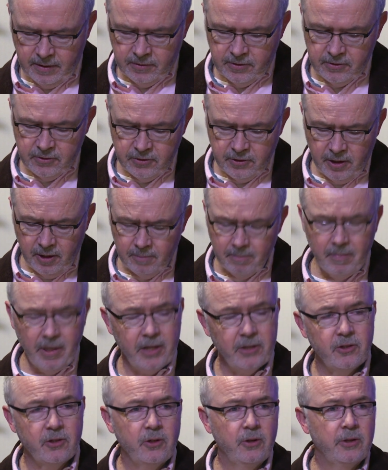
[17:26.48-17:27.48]
There's not
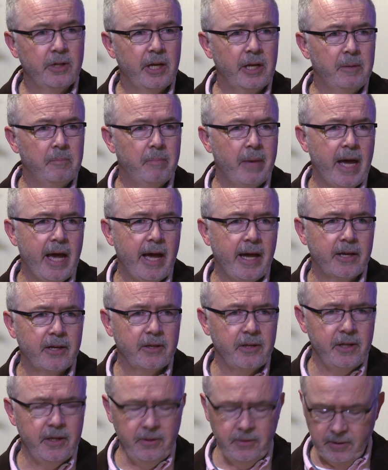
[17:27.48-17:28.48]
much looking back
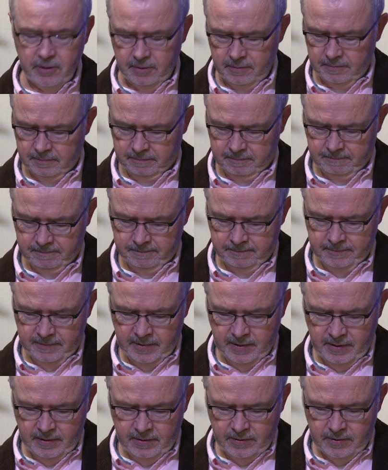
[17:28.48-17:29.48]
either.
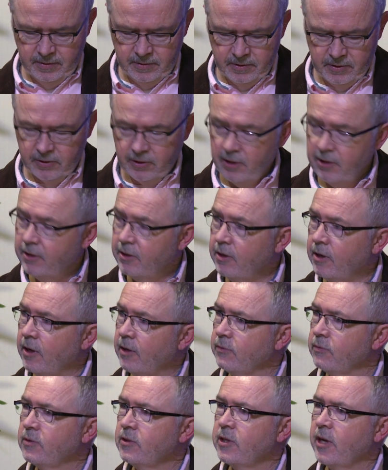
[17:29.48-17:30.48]
There's not
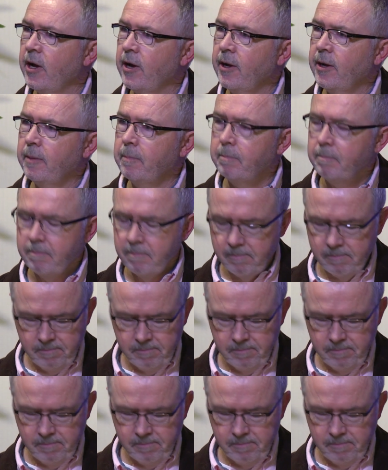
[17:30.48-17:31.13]
enough time.